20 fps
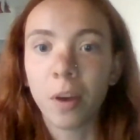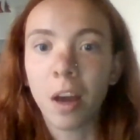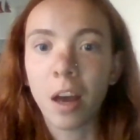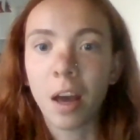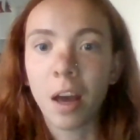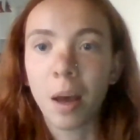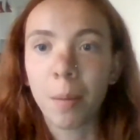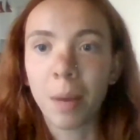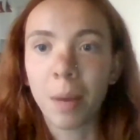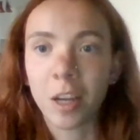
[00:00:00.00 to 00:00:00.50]

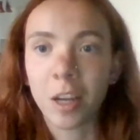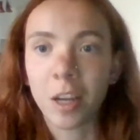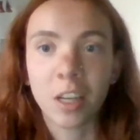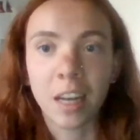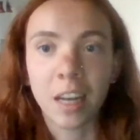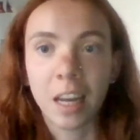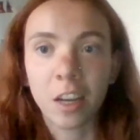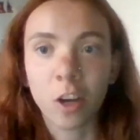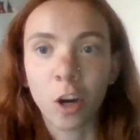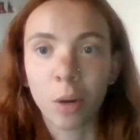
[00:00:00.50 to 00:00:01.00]
um, actually
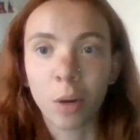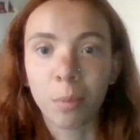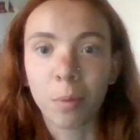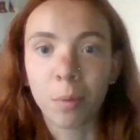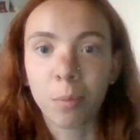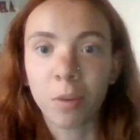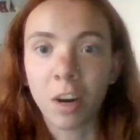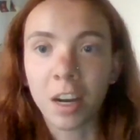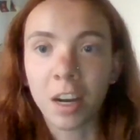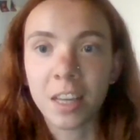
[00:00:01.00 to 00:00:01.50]
like
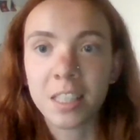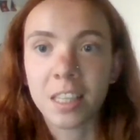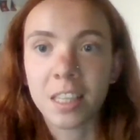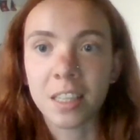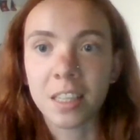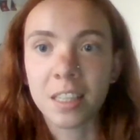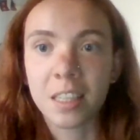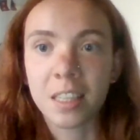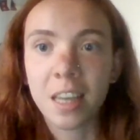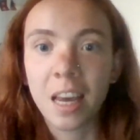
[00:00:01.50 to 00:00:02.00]
carbon
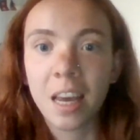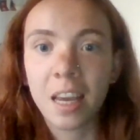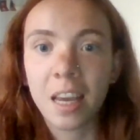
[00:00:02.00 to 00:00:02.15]
prices